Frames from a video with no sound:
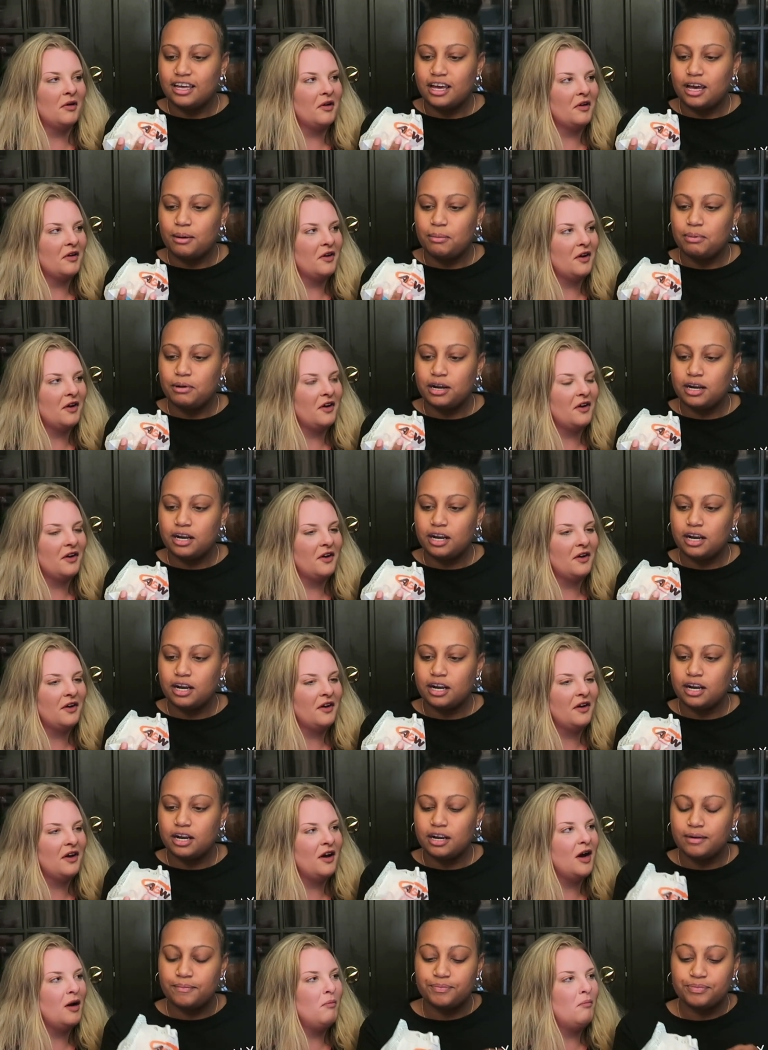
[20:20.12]
Speaker 1: burger. A
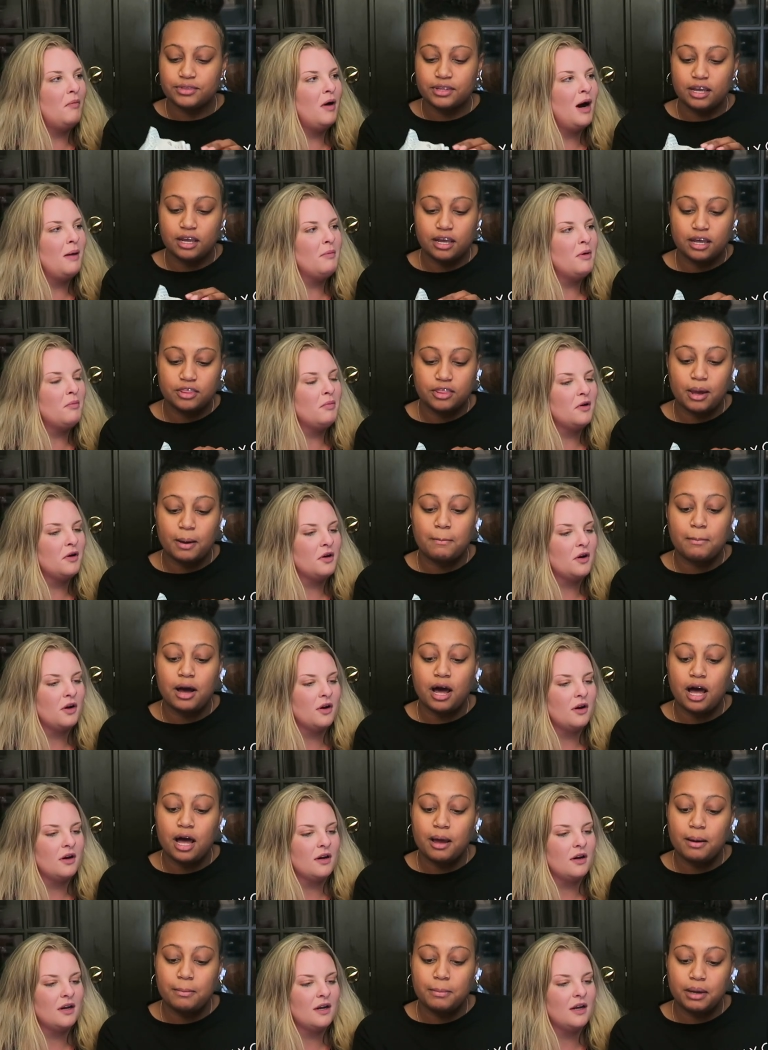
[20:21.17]
burger. A mama. Burger. The
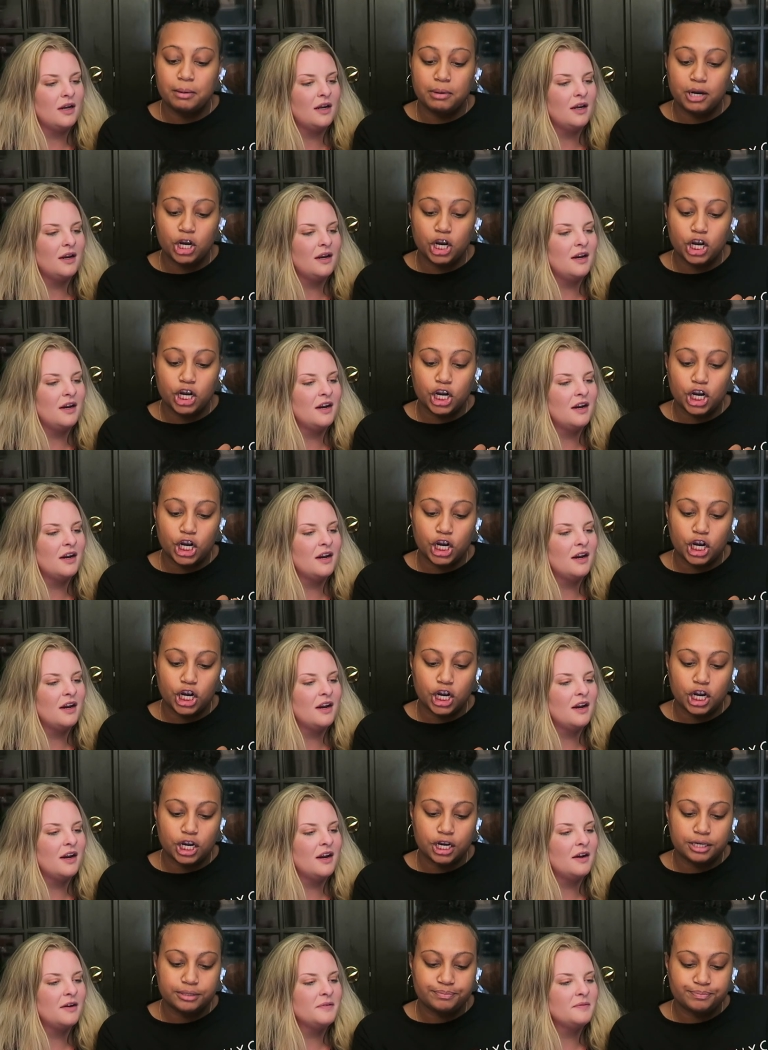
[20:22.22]
mama
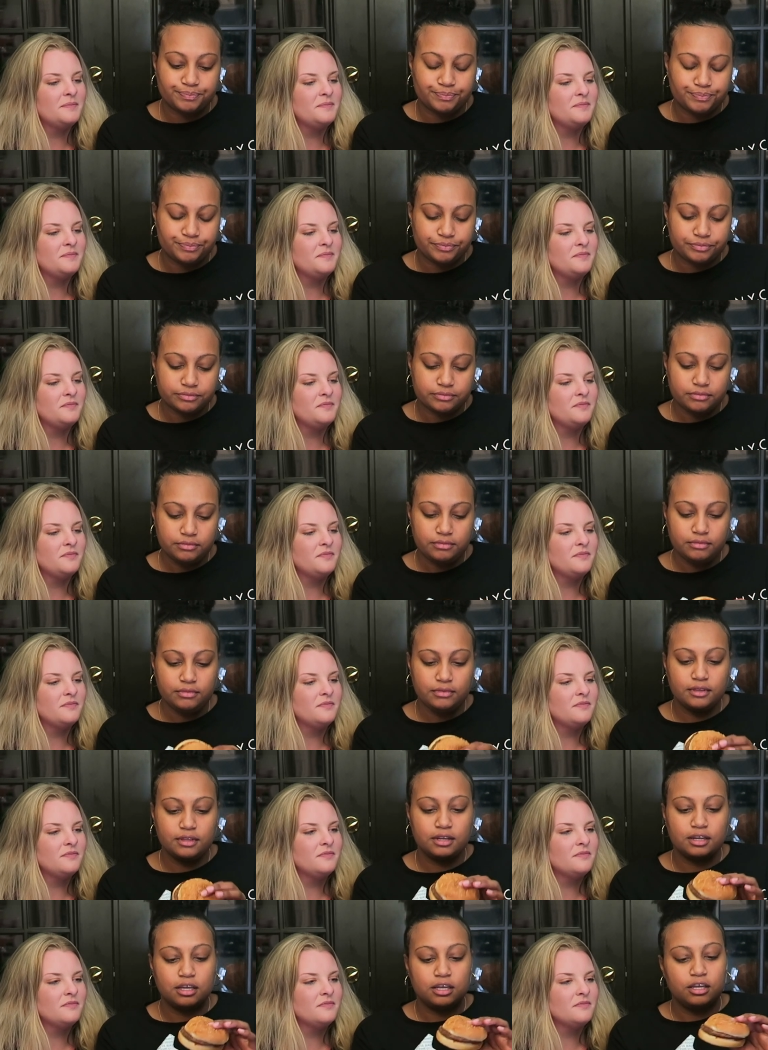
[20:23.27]
burger.
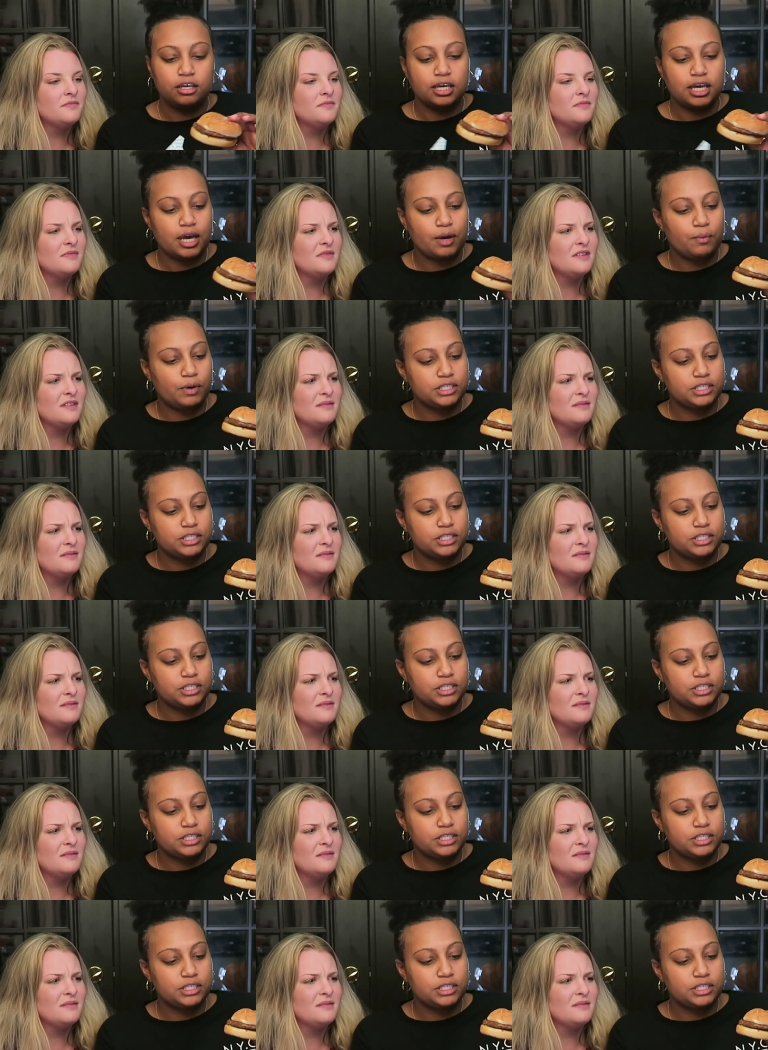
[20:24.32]
Okay,